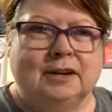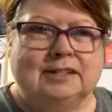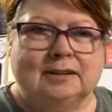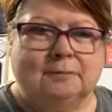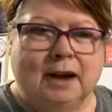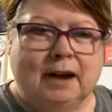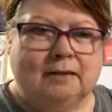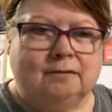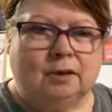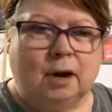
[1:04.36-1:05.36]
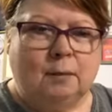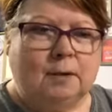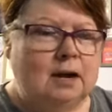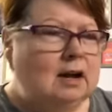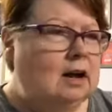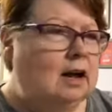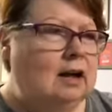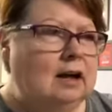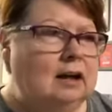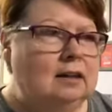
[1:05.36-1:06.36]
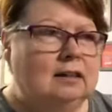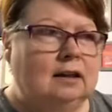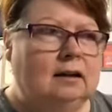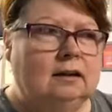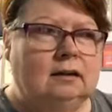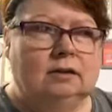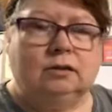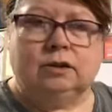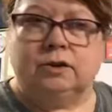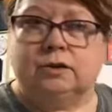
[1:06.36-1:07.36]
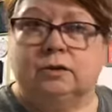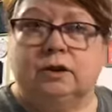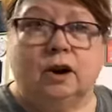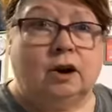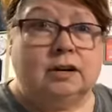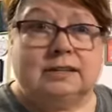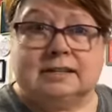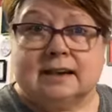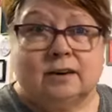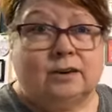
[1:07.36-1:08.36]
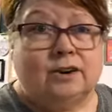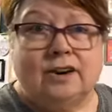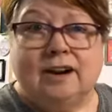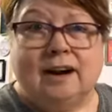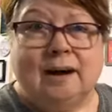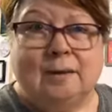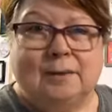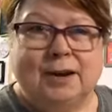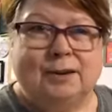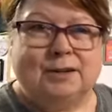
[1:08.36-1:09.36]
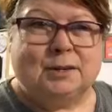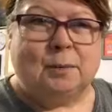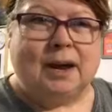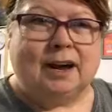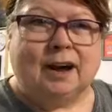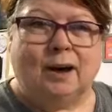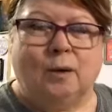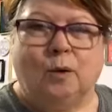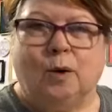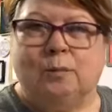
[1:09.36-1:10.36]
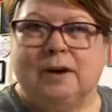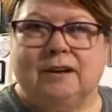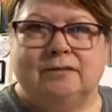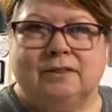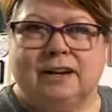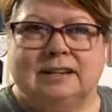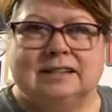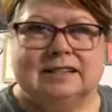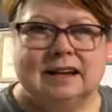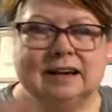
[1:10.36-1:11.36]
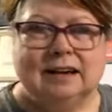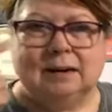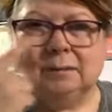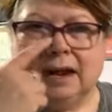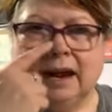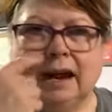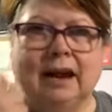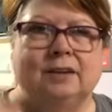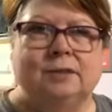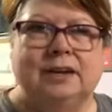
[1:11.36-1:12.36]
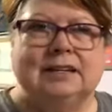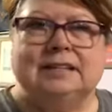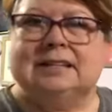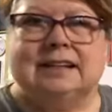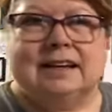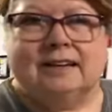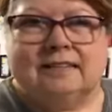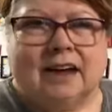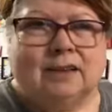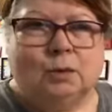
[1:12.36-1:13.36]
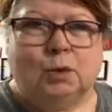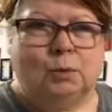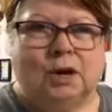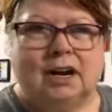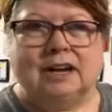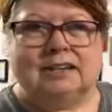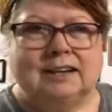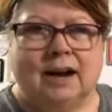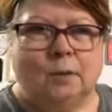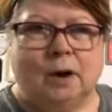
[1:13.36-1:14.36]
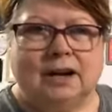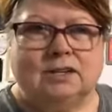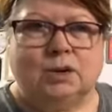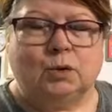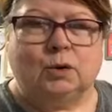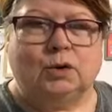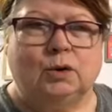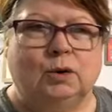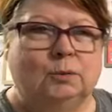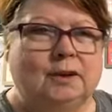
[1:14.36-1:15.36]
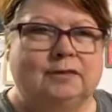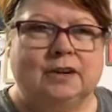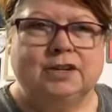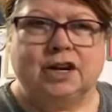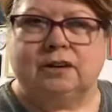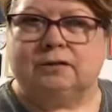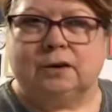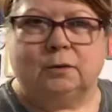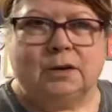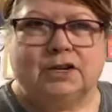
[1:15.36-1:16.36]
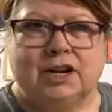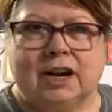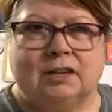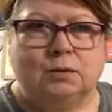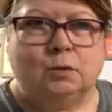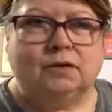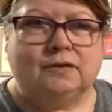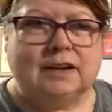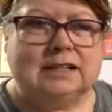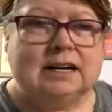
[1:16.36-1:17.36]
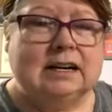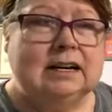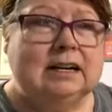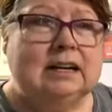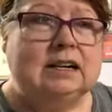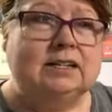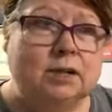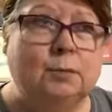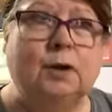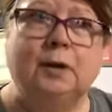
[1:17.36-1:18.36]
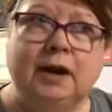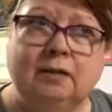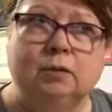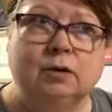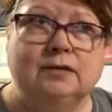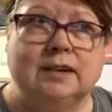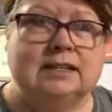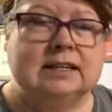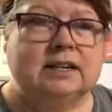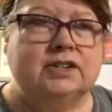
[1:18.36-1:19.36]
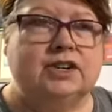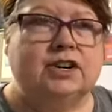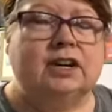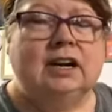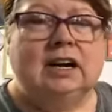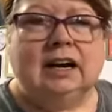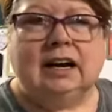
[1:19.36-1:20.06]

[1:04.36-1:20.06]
friends of mine from the Lutheran Arts Center here in Topeka, or my friends Andrea and Steve at the Wool Market and DIY School, or my friend Jennifer when she has Woolfest, assuming we have Woolfest next year.